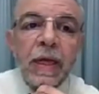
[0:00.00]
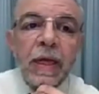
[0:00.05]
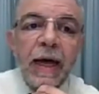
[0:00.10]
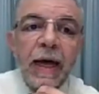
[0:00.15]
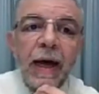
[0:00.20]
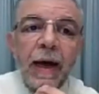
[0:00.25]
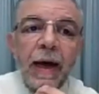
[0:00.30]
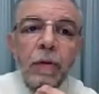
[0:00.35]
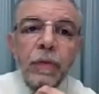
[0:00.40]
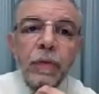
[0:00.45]

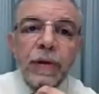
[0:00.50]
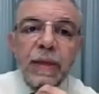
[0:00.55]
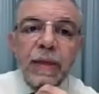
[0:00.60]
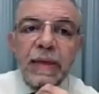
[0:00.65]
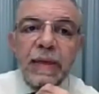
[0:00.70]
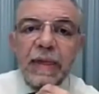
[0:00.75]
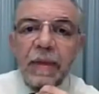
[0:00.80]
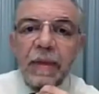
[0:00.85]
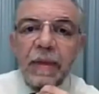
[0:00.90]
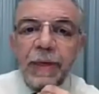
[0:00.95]
How
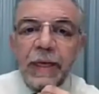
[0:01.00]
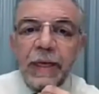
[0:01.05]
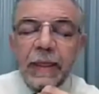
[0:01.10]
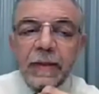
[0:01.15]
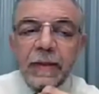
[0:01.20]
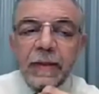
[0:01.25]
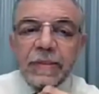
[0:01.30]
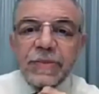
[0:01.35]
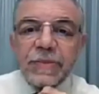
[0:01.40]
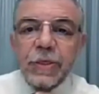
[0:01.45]
we
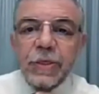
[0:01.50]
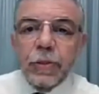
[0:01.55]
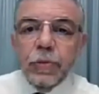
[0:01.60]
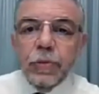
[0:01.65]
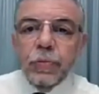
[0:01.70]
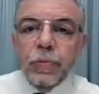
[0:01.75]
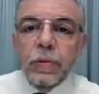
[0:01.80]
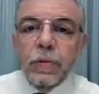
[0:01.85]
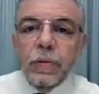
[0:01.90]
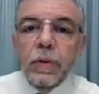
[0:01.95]
eliminate the
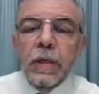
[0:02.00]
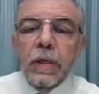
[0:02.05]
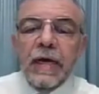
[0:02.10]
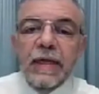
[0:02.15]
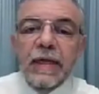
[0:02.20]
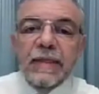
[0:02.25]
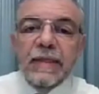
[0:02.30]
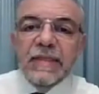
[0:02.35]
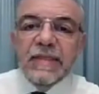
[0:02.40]
CO2?